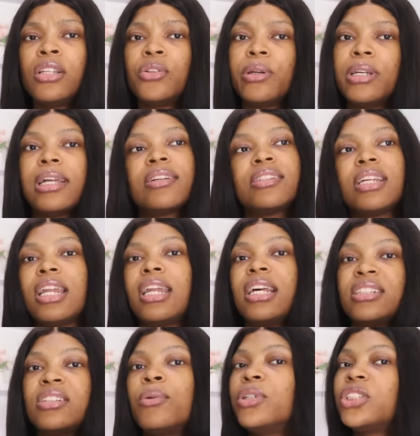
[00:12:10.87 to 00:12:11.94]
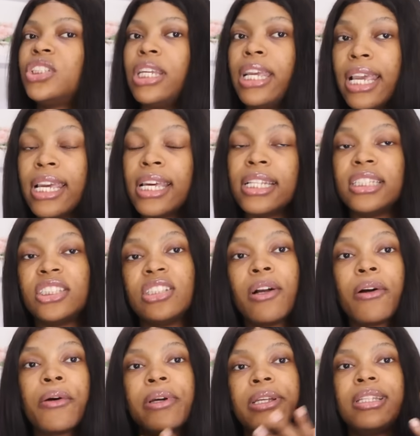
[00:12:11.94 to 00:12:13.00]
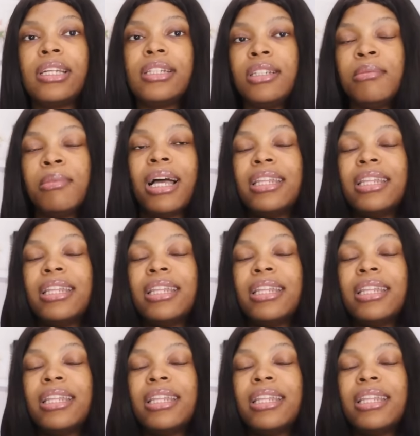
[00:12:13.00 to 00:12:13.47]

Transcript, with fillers: Though he now said that that's not what she heard, she now corrected him,